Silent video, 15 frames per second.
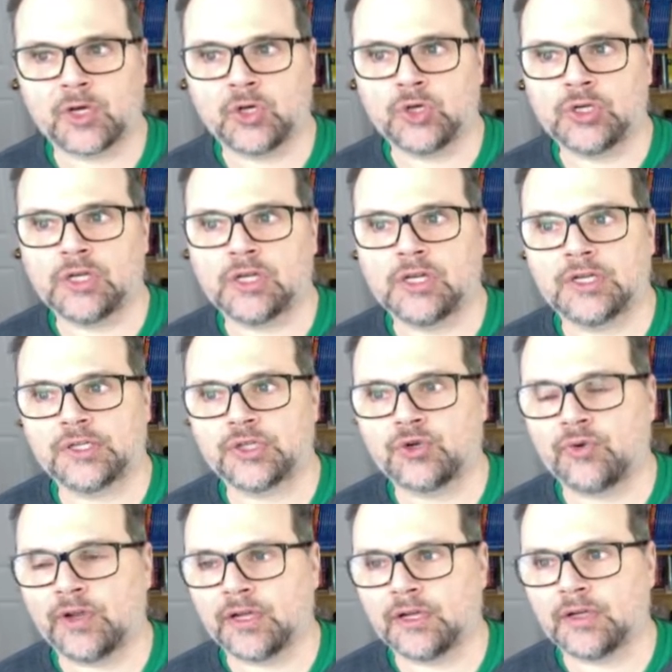
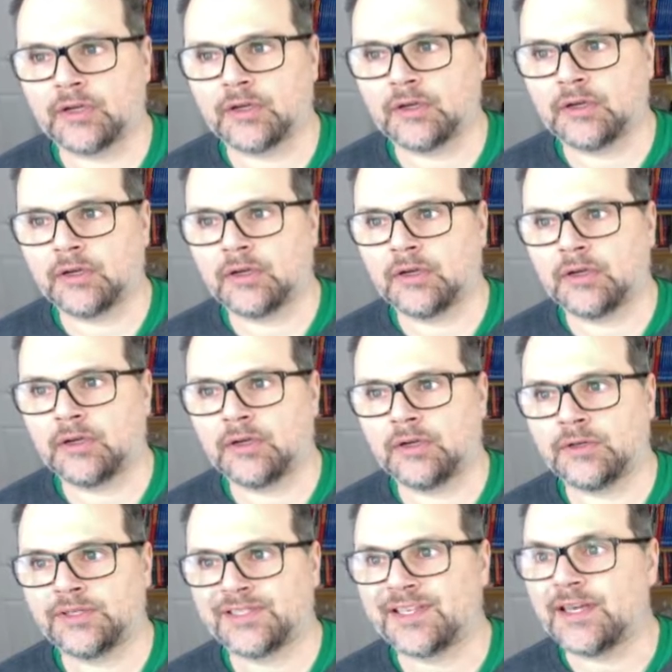clustering
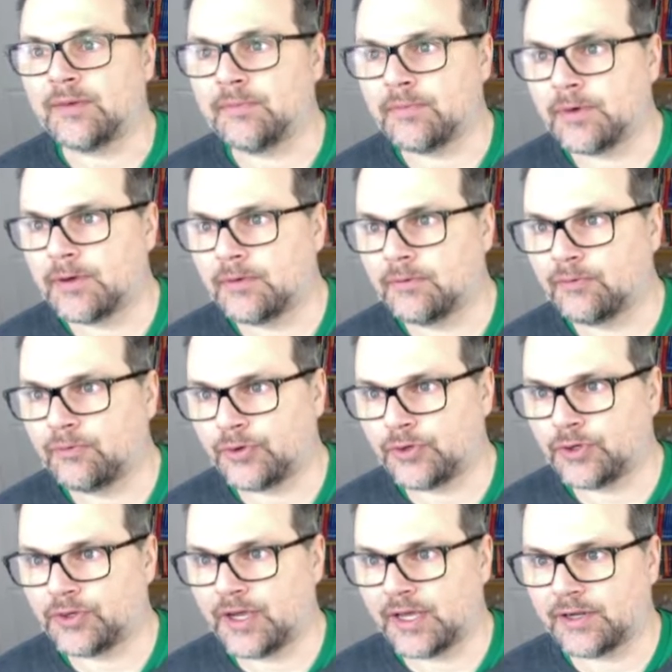scheme for
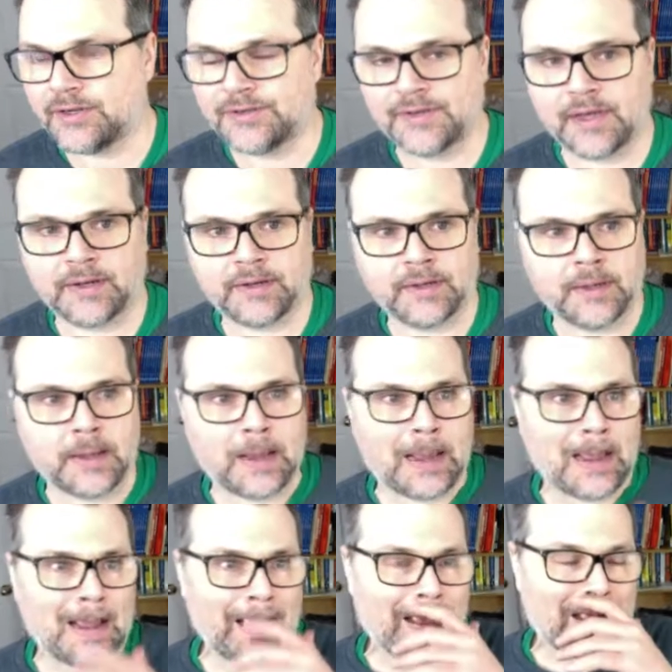your data set.
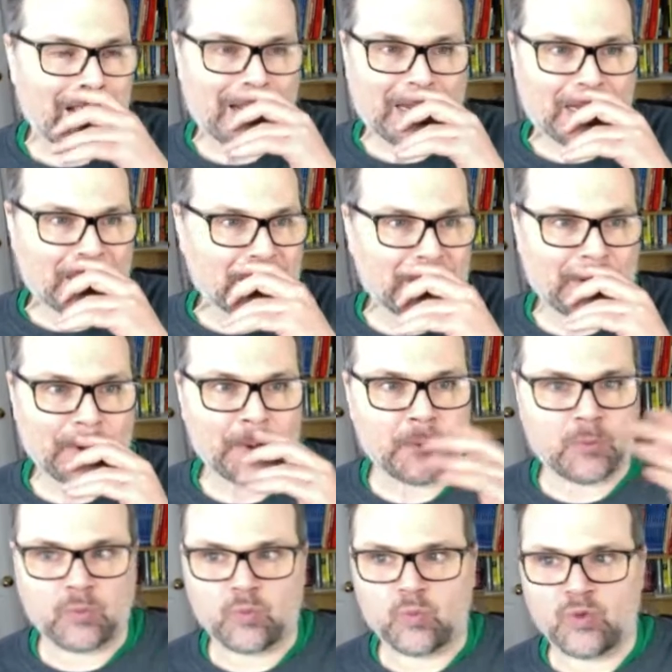So
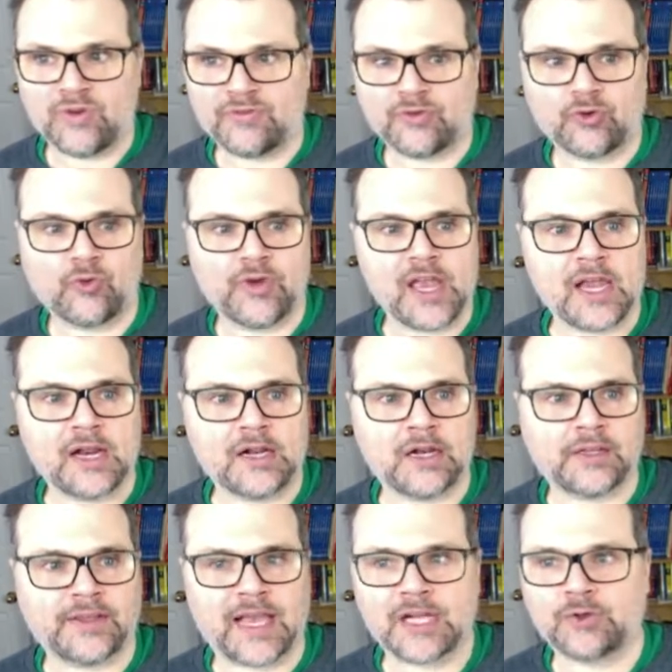we've created a
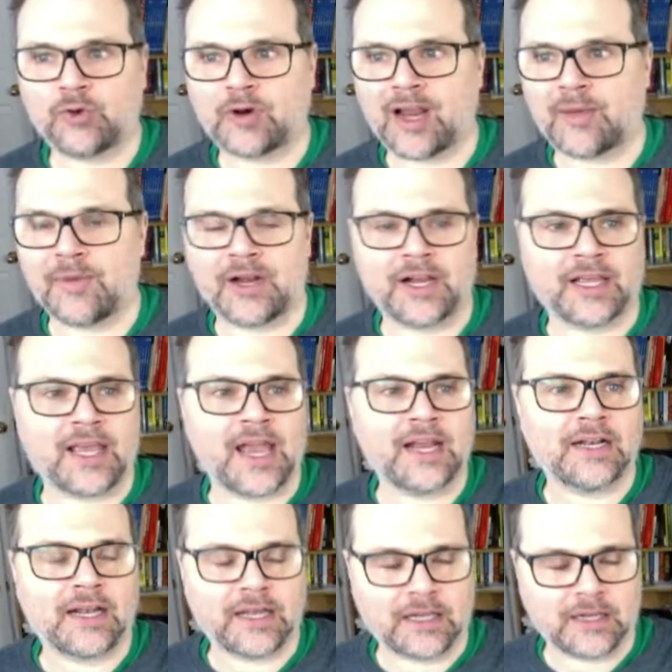dendrogram, and
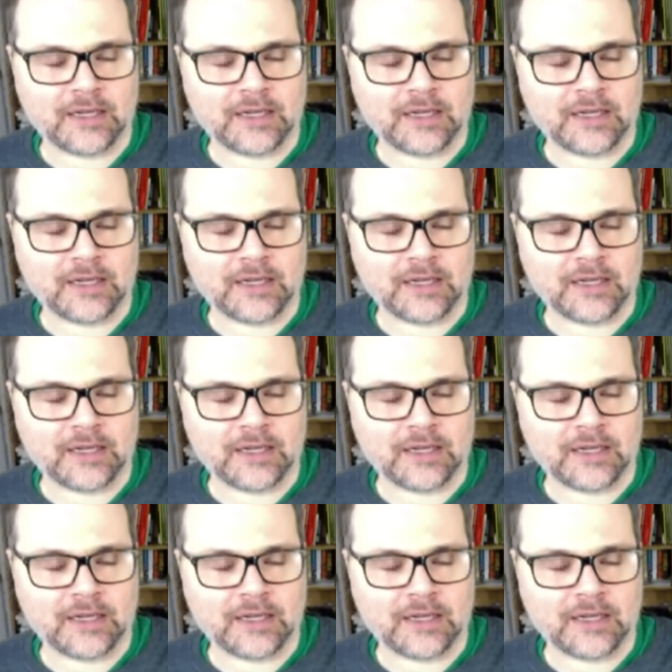again, like